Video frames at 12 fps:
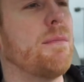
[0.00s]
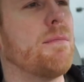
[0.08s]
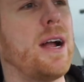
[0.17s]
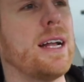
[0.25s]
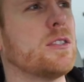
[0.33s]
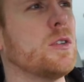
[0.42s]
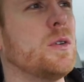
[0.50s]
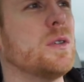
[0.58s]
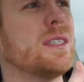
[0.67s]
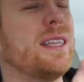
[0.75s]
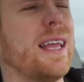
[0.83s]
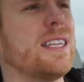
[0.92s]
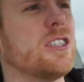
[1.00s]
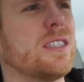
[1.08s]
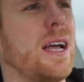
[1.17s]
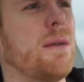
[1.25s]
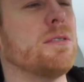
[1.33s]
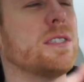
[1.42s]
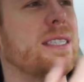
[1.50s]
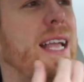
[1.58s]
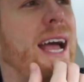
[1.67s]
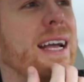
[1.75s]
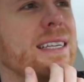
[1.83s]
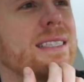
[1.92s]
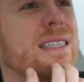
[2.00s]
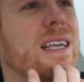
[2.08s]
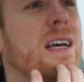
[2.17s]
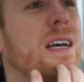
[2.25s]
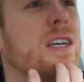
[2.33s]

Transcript: pretzels, and like just a couple snacks.